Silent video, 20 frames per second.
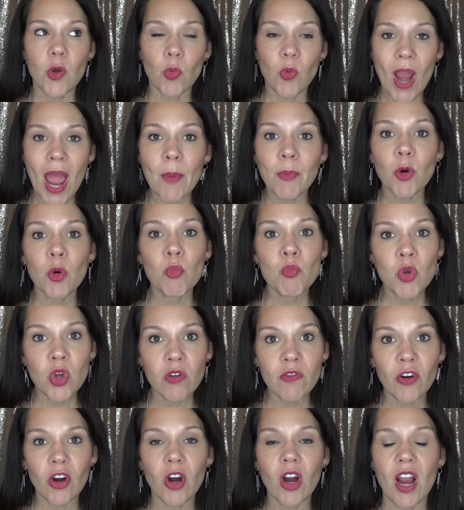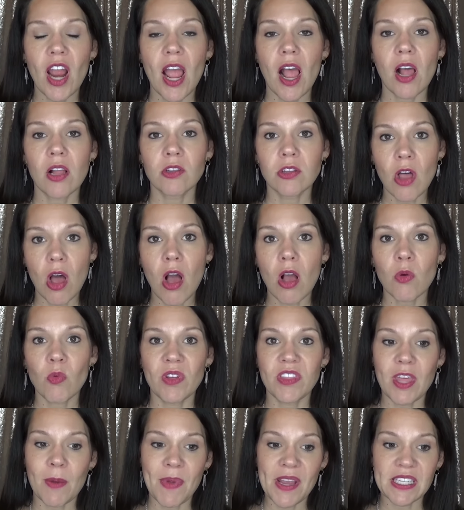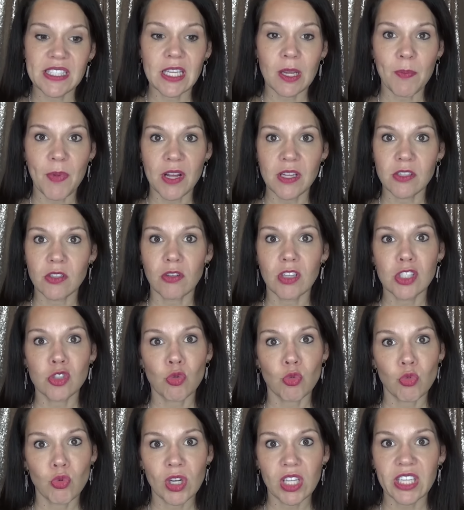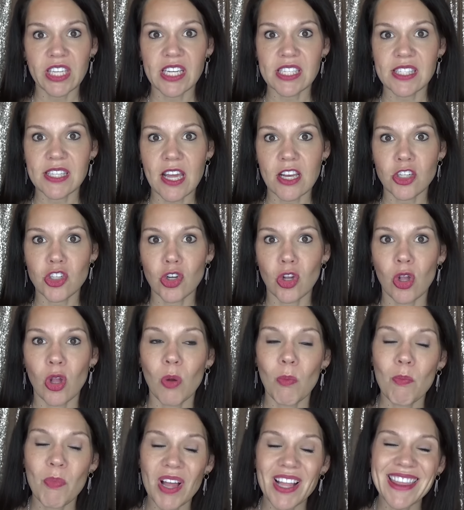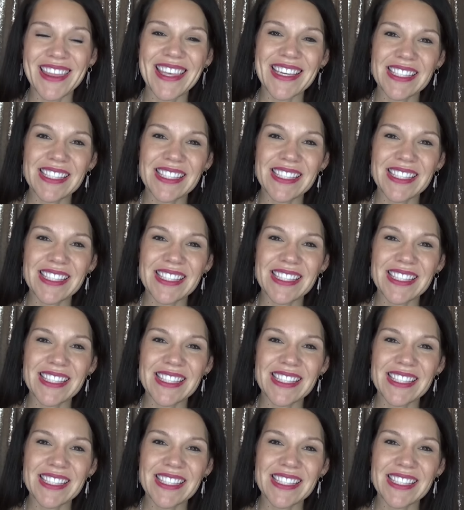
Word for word: The wrap remover along with the basic bundle is really essential, but